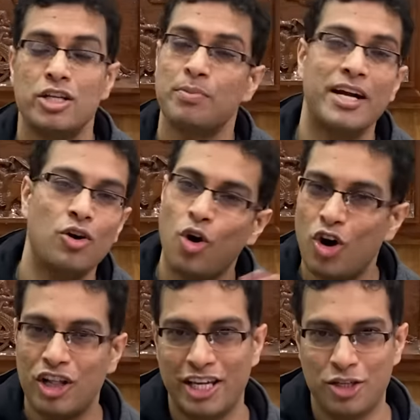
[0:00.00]
Despite
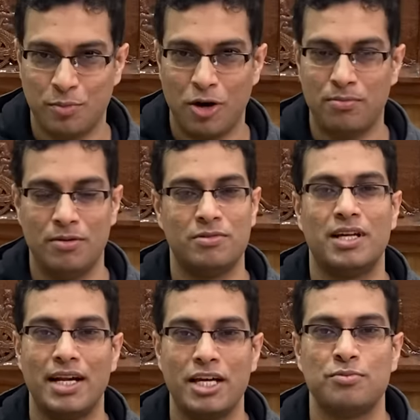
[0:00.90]
all these problems
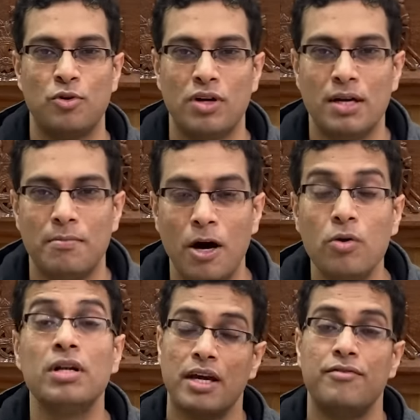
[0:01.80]
that I've spoken
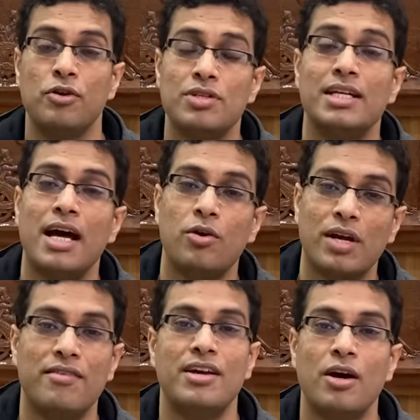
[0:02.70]
about, if you say that,
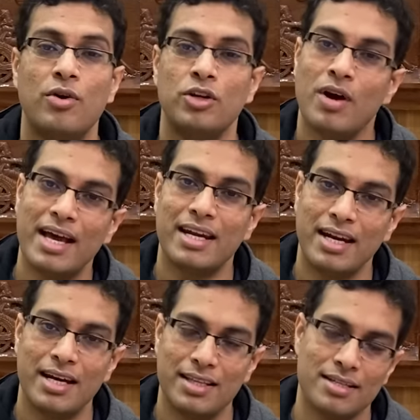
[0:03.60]
okay, we are going to
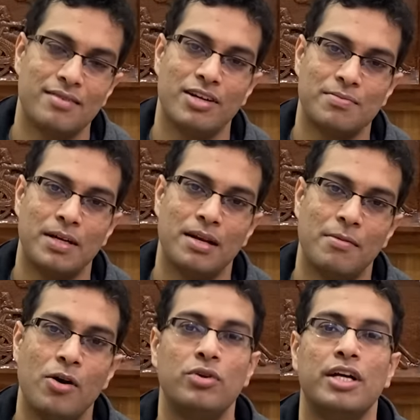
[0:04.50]
aggregate this investment
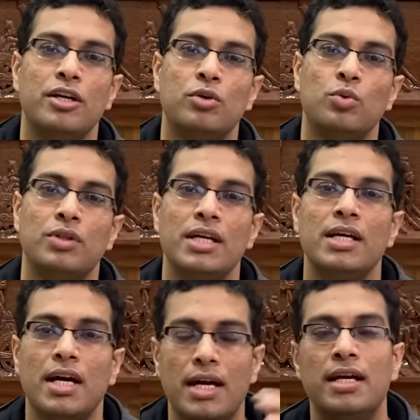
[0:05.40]
amount into the
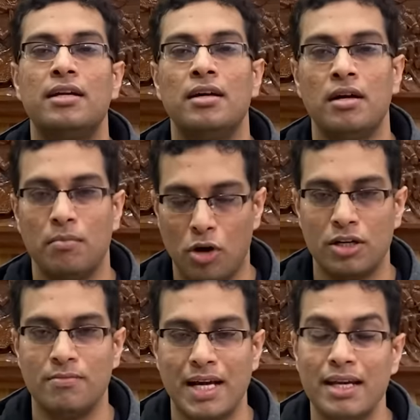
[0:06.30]
current
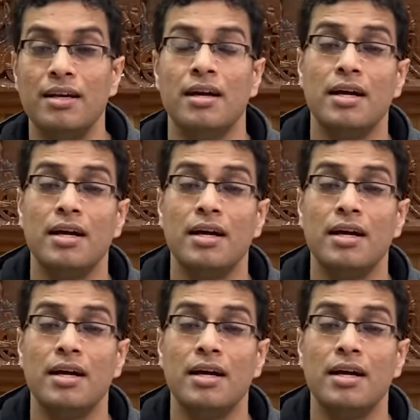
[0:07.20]
bottom line,